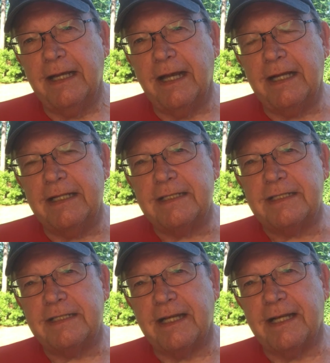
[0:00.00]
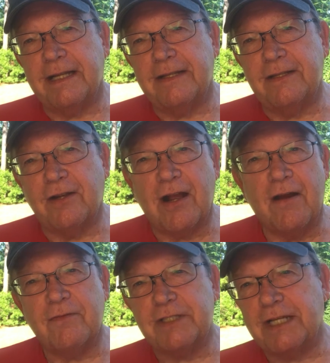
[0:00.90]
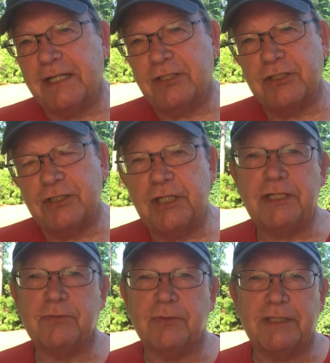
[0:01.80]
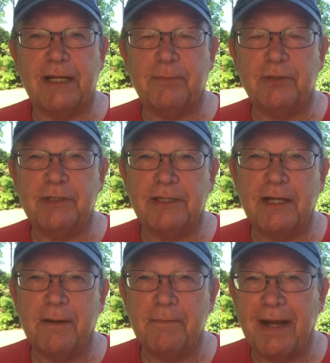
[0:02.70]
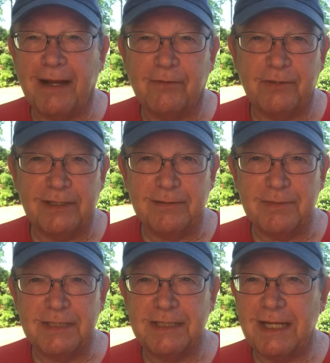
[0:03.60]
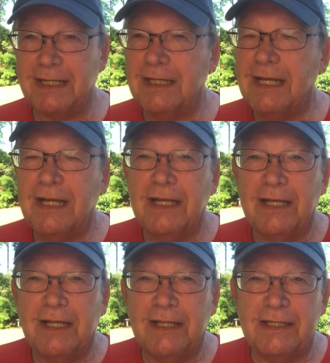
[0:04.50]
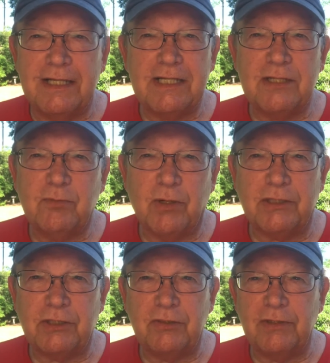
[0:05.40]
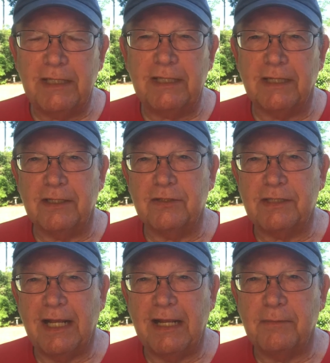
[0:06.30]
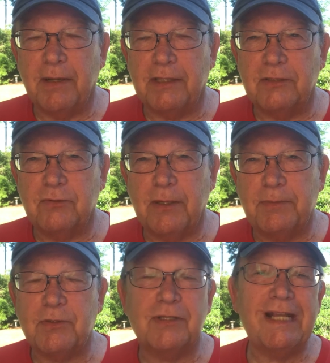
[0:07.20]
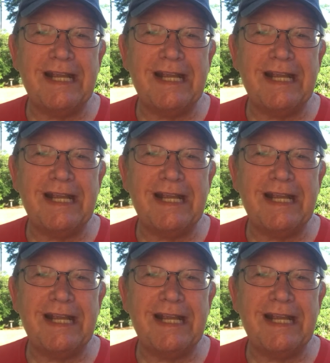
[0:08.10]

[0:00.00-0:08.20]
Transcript: And it's their conversation, Jesus was able to come back with them and say, "This is what you need to understand about the scriptures."